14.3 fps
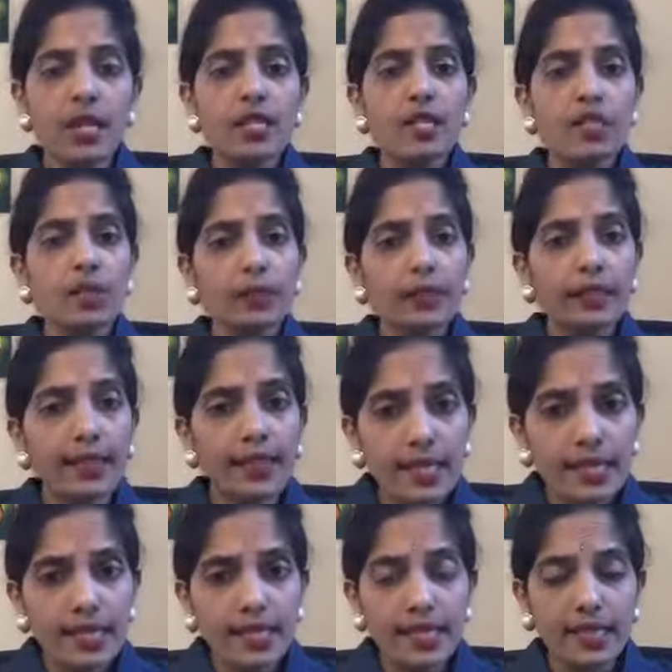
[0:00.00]
So
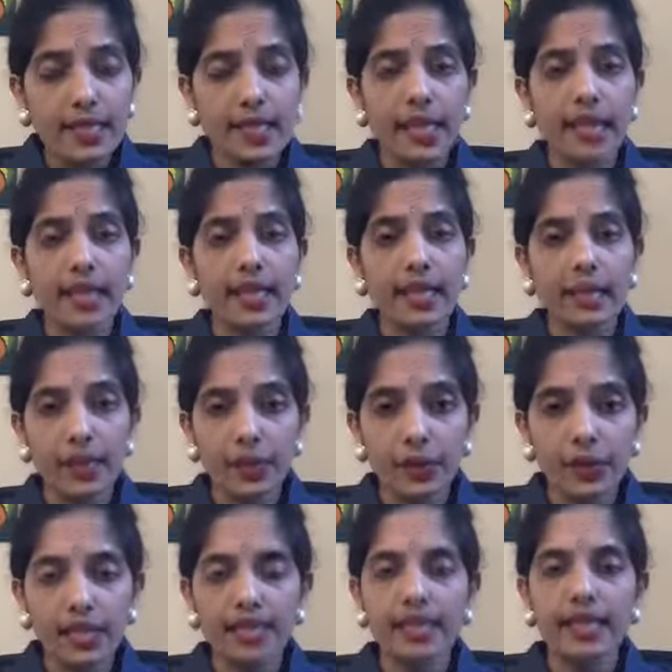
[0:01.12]
this can
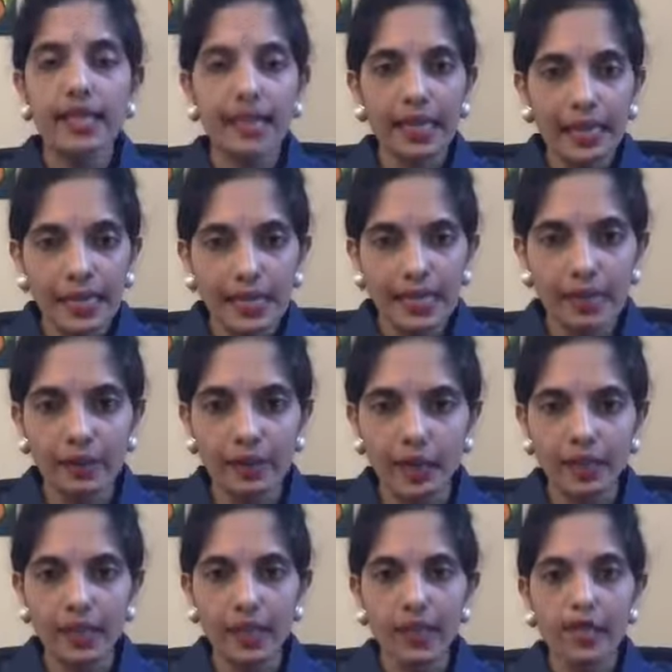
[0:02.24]
increase heat in the
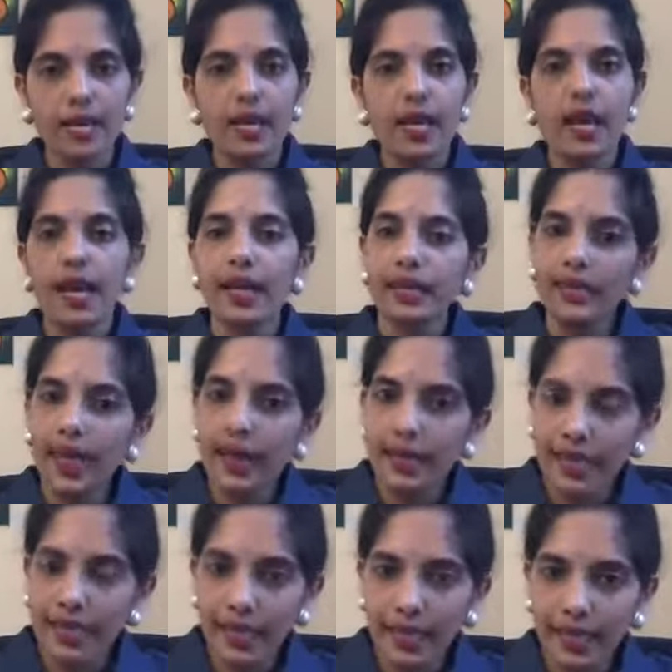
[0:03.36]
body, and that
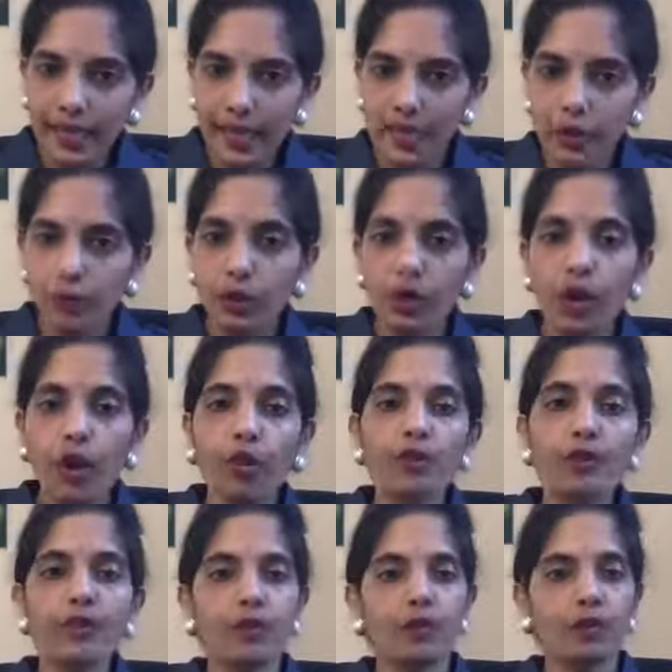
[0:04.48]
heat will
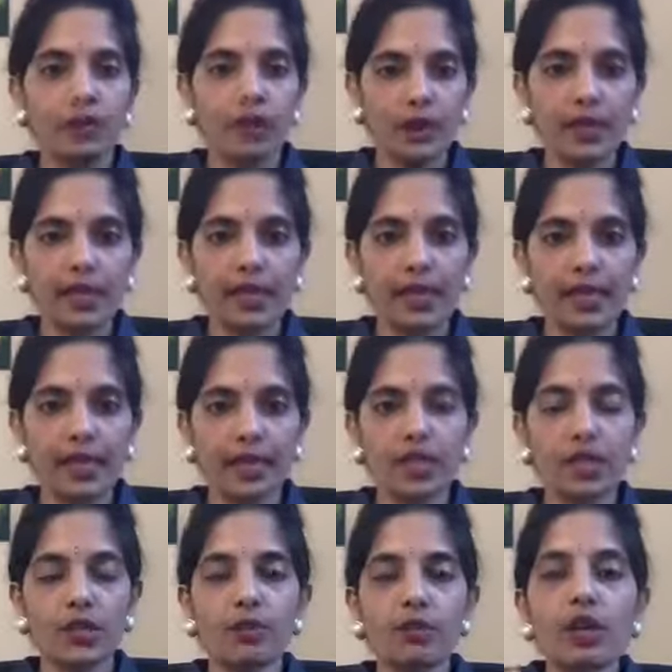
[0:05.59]
also not let
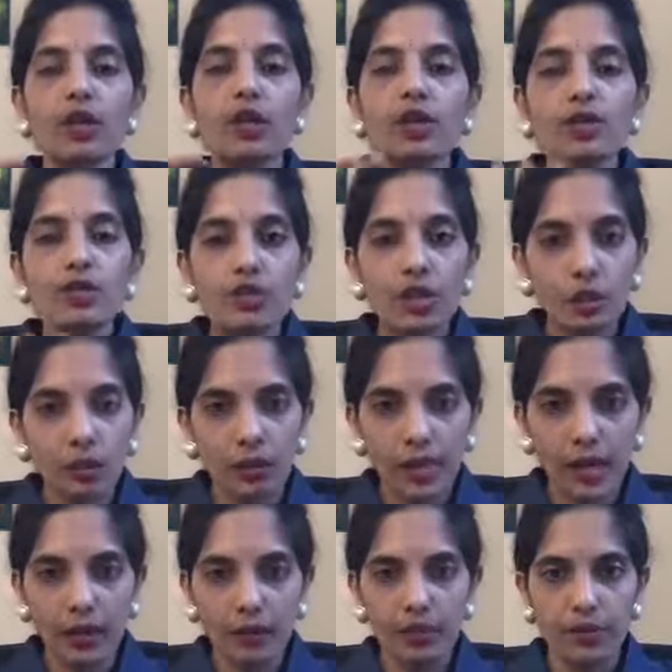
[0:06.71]
you slow
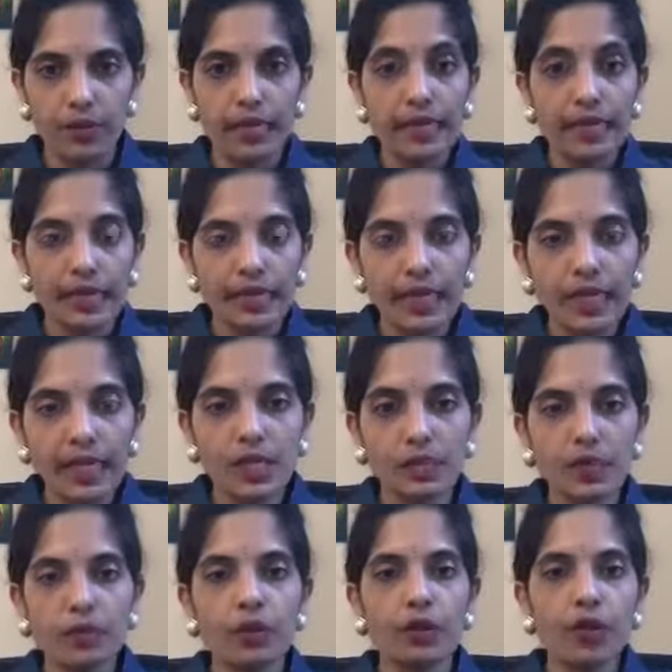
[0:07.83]
down. That heat
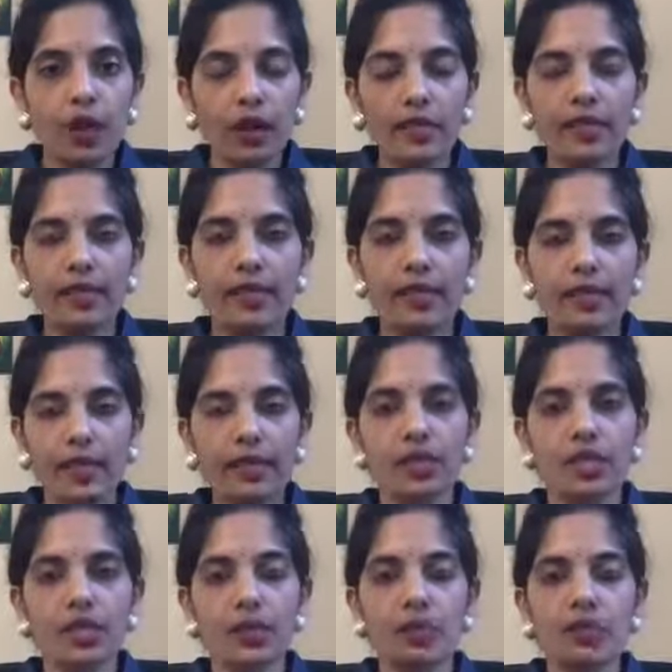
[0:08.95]
will not
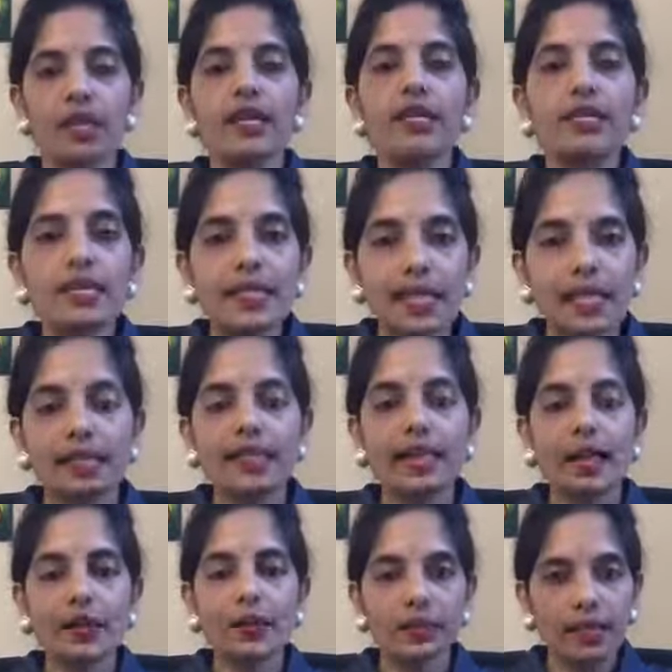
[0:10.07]
let you settle
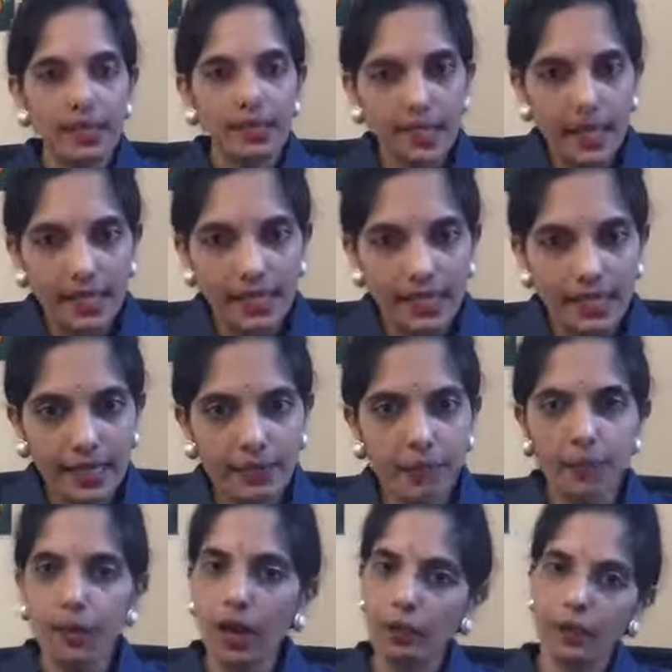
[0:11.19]
down and sleep
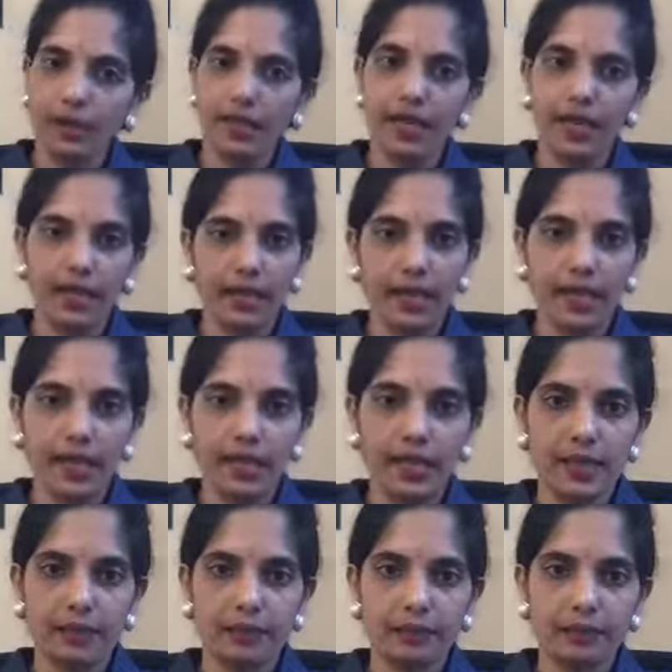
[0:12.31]
properly at night.